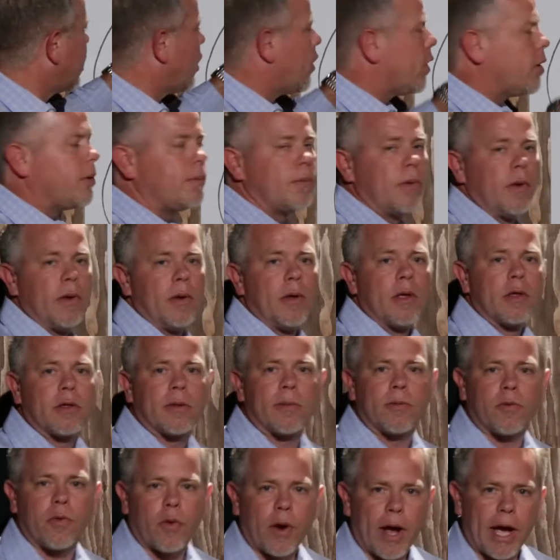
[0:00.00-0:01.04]
are in
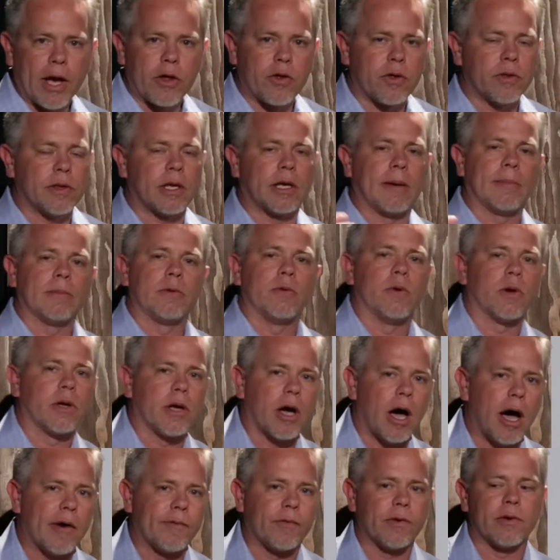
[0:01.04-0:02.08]
subtraction, they come to a
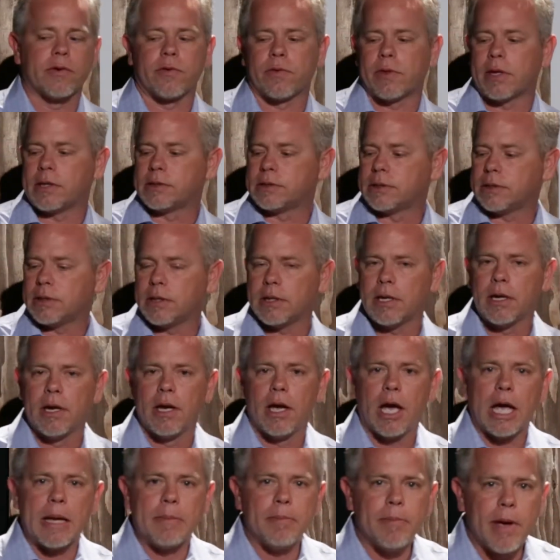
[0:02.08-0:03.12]
conference, they see
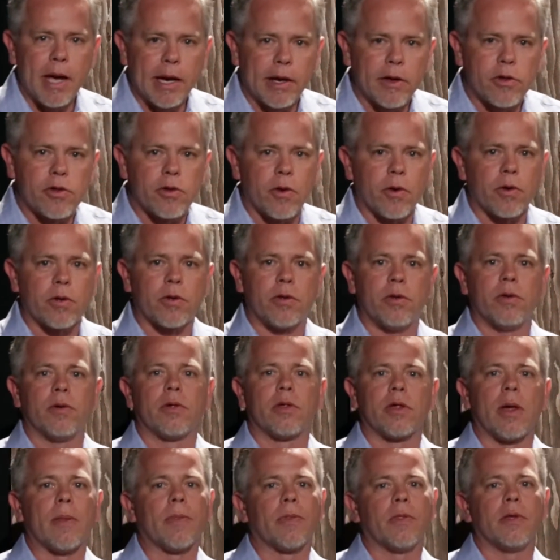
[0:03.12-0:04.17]
a mega church do
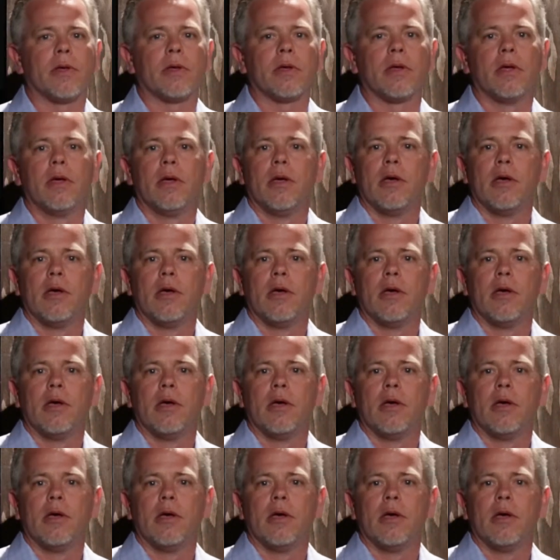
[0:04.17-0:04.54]
something